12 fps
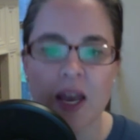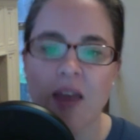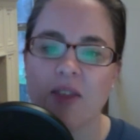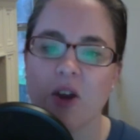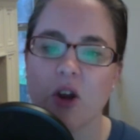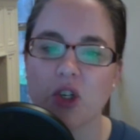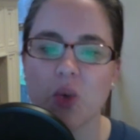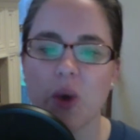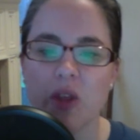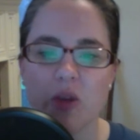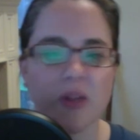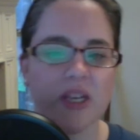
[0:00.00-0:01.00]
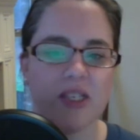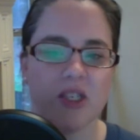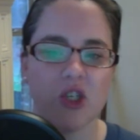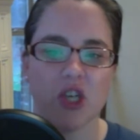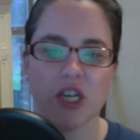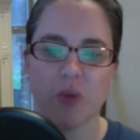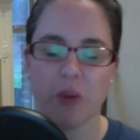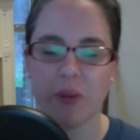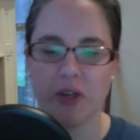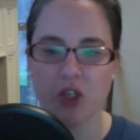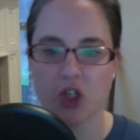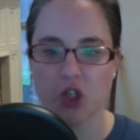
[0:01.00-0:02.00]
There are two other places Shakespeare
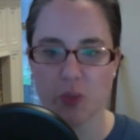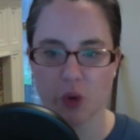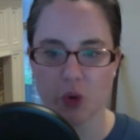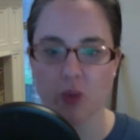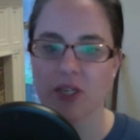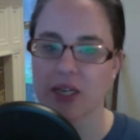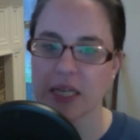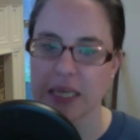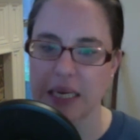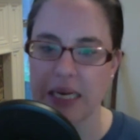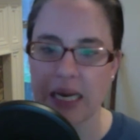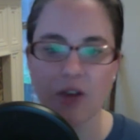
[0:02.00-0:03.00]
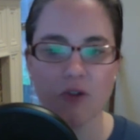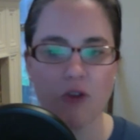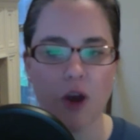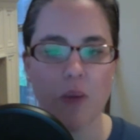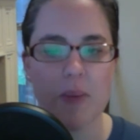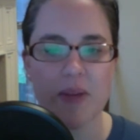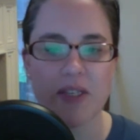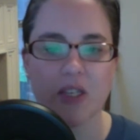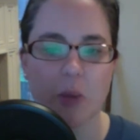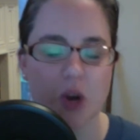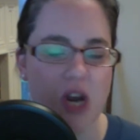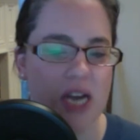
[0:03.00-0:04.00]
mentions brooms and cleaning from A
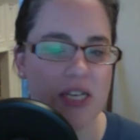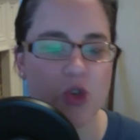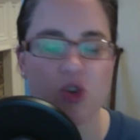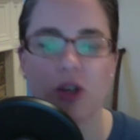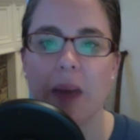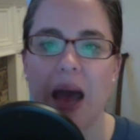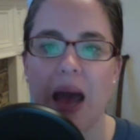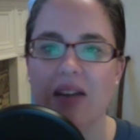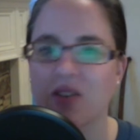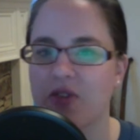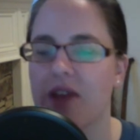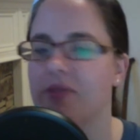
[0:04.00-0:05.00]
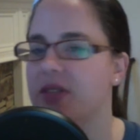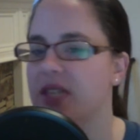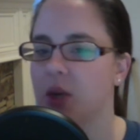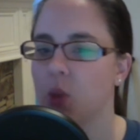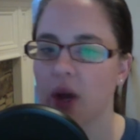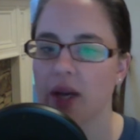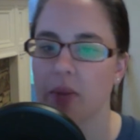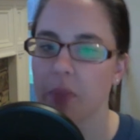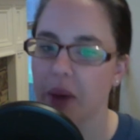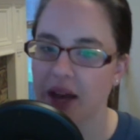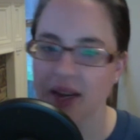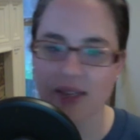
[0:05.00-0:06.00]
Midsummer Night's Dream, Act 5, Scene 1.
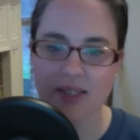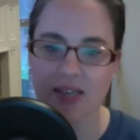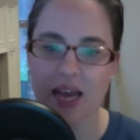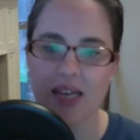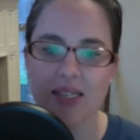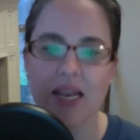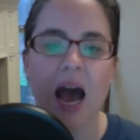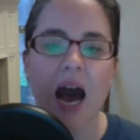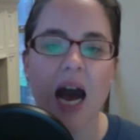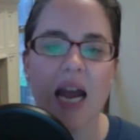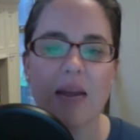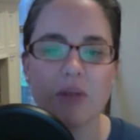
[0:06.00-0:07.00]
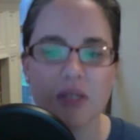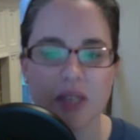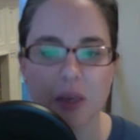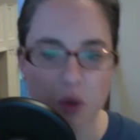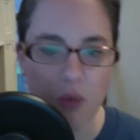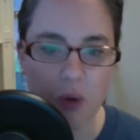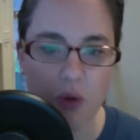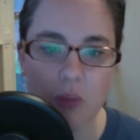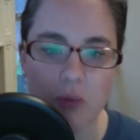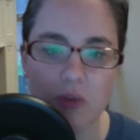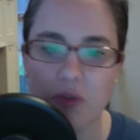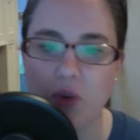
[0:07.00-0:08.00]
Puck says, I am sent with broom
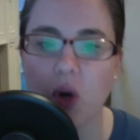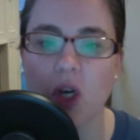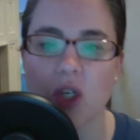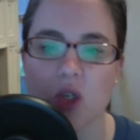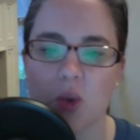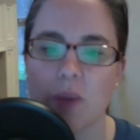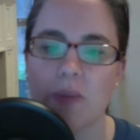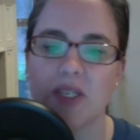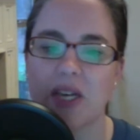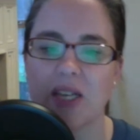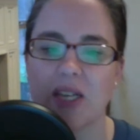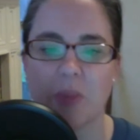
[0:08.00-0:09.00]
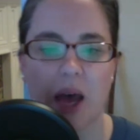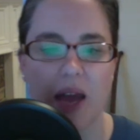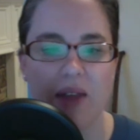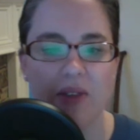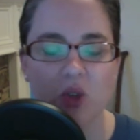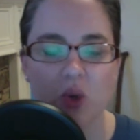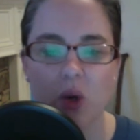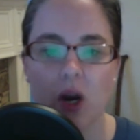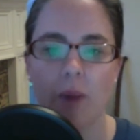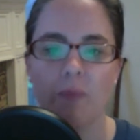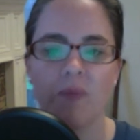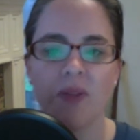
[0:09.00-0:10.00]
before to sweep the dust behind the
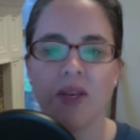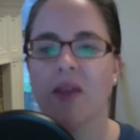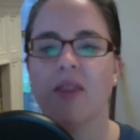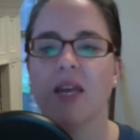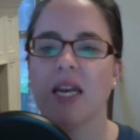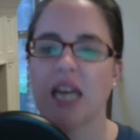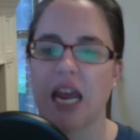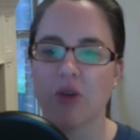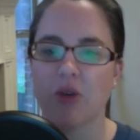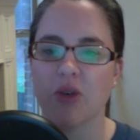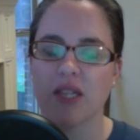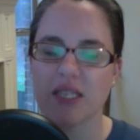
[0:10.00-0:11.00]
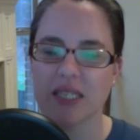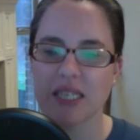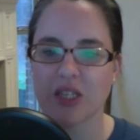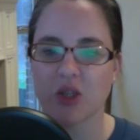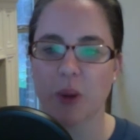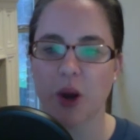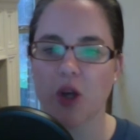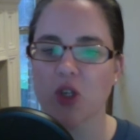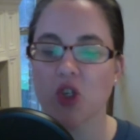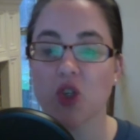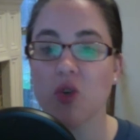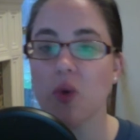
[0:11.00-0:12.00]
door. Then in Henry VI, Part
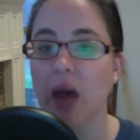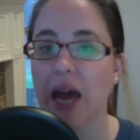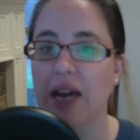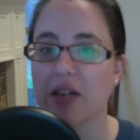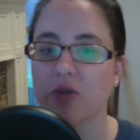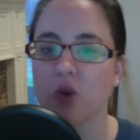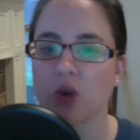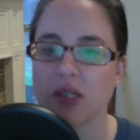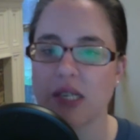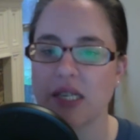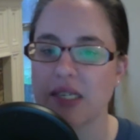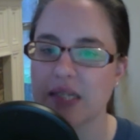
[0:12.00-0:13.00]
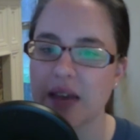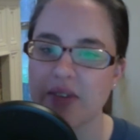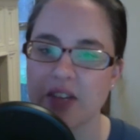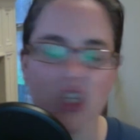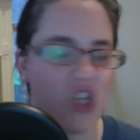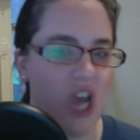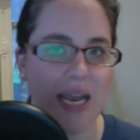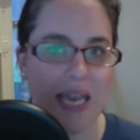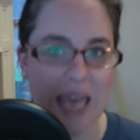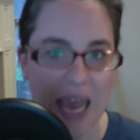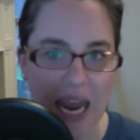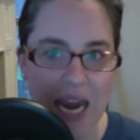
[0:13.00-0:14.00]
2, Act 4, Scene 7, Jack
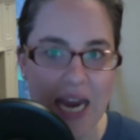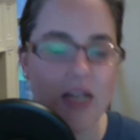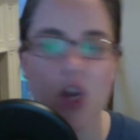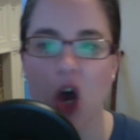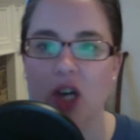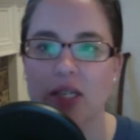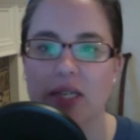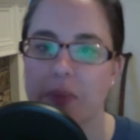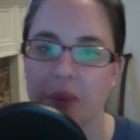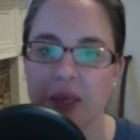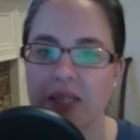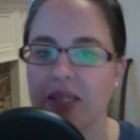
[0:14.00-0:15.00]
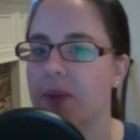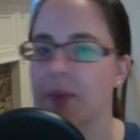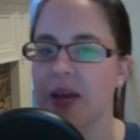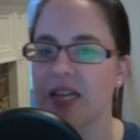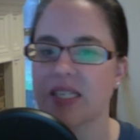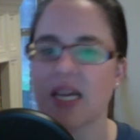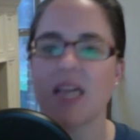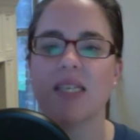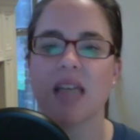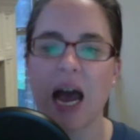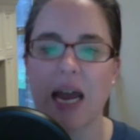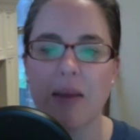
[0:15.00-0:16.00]
Cade calls it a besom and says,
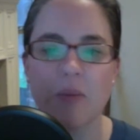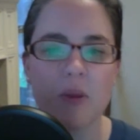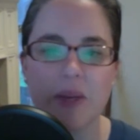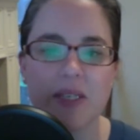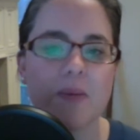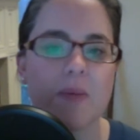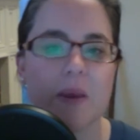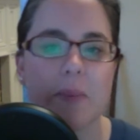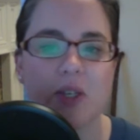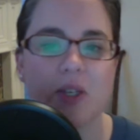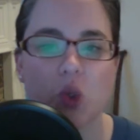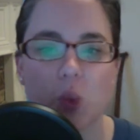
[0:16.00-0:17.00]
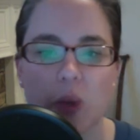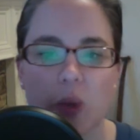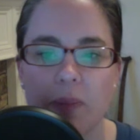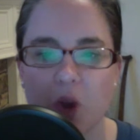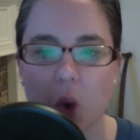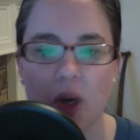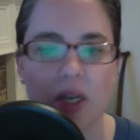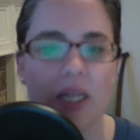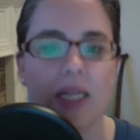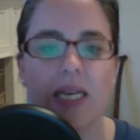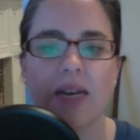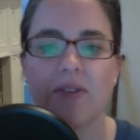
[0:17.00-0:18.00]
I am the besom that must sweep the court
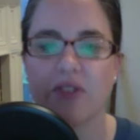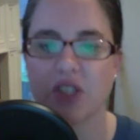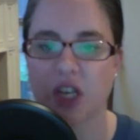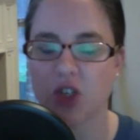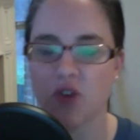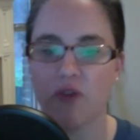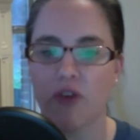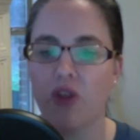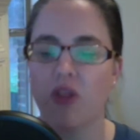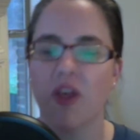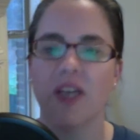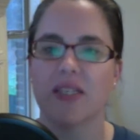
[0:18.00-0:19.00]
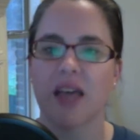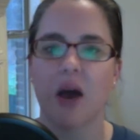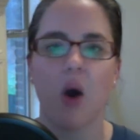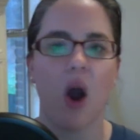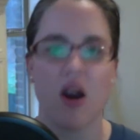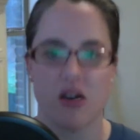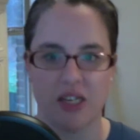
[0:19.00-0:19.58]
clean of such filth as thou art.